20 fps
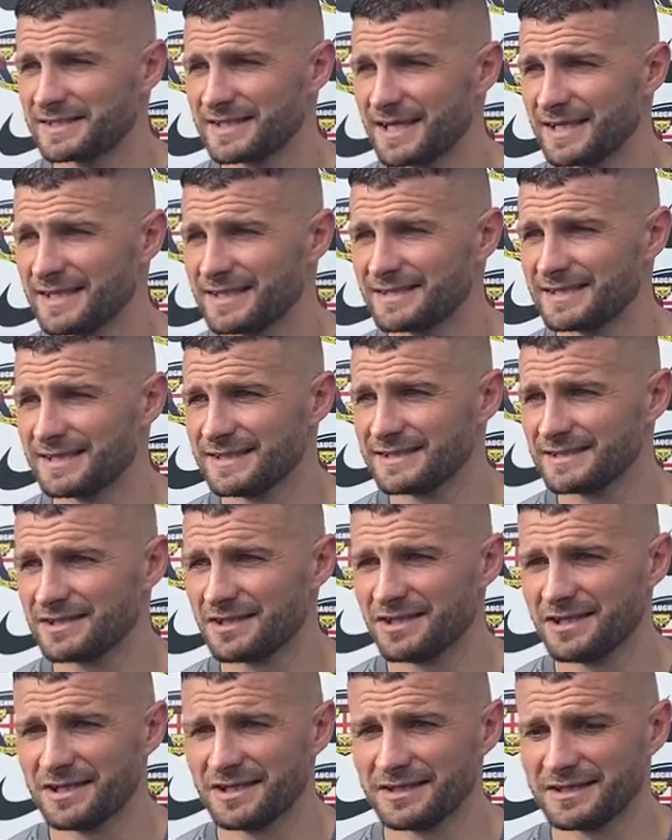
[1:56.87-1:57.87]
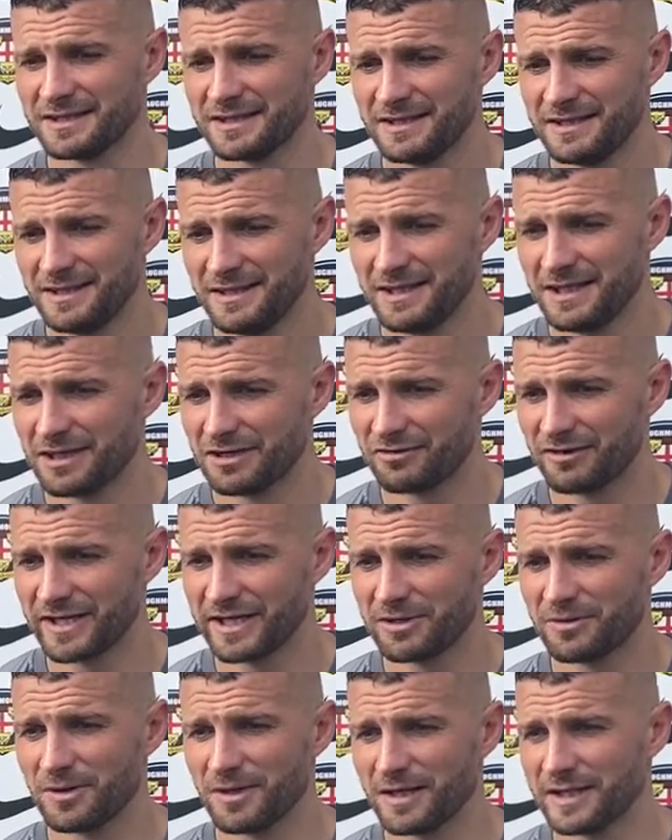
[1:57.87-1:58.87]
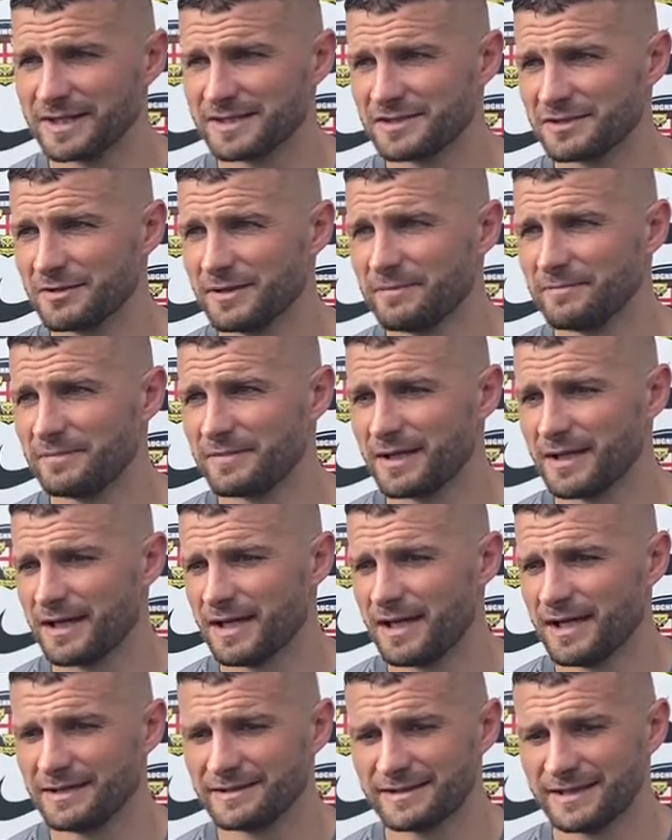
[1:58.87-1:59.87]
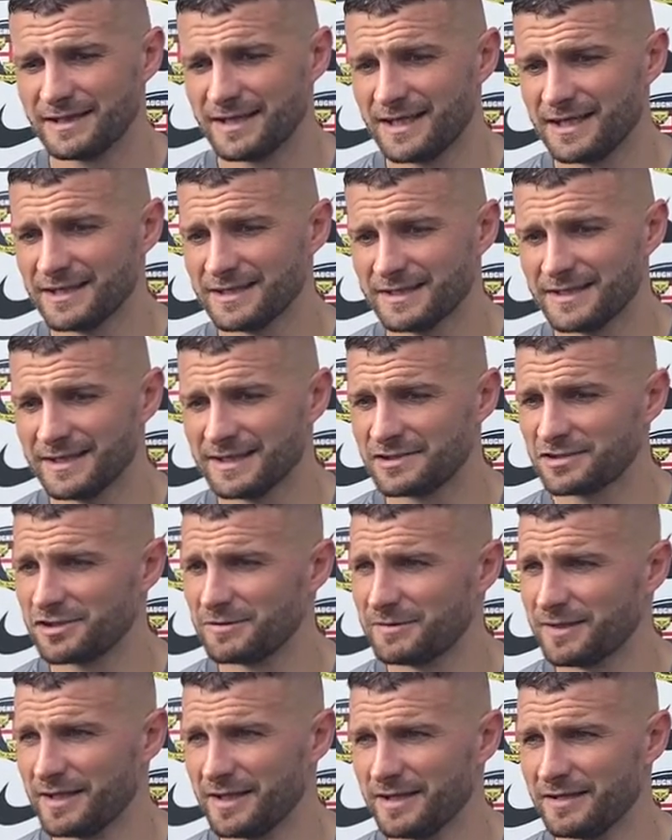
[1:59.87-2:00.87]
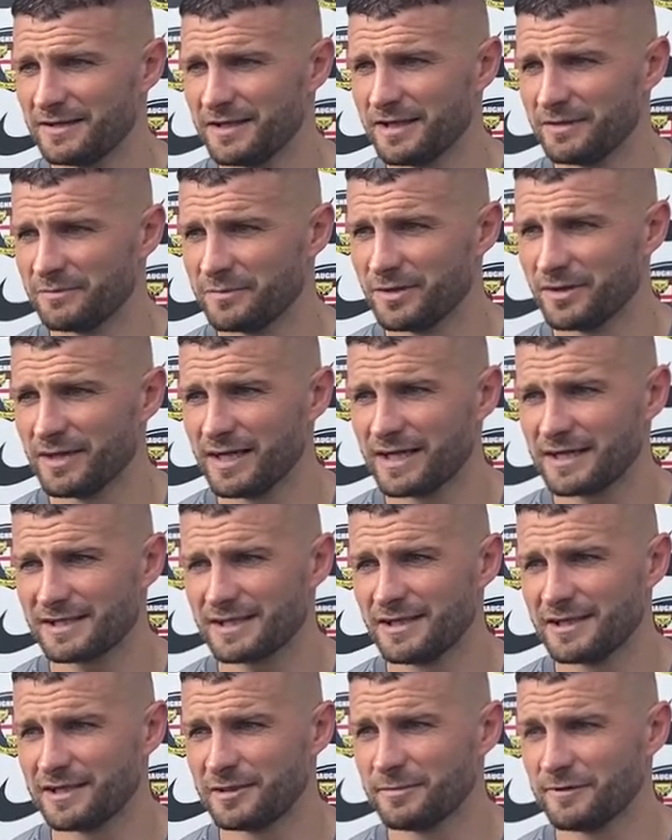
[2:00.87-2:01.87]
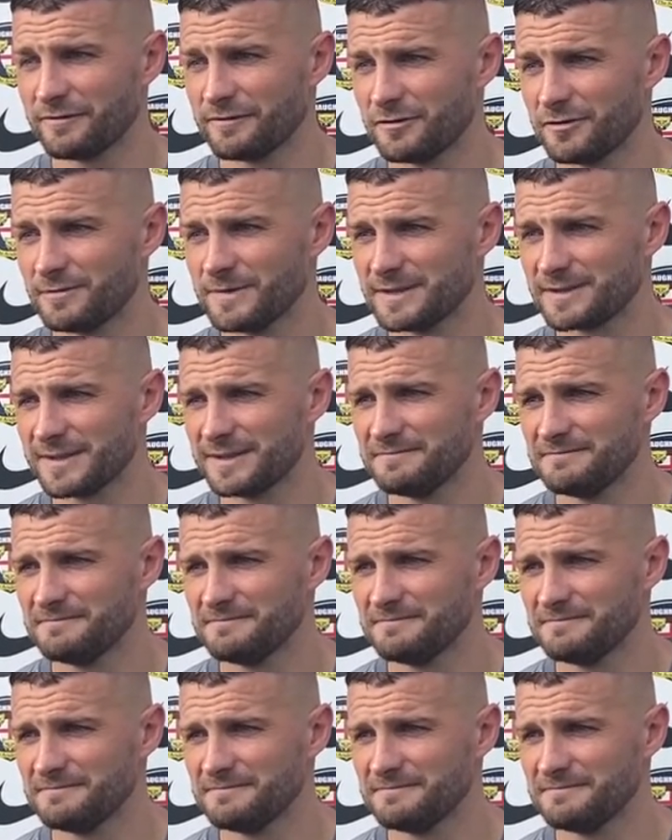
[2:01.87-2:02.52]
he's got a great quality to him, and delighted that he's come in and put that kind of performance in.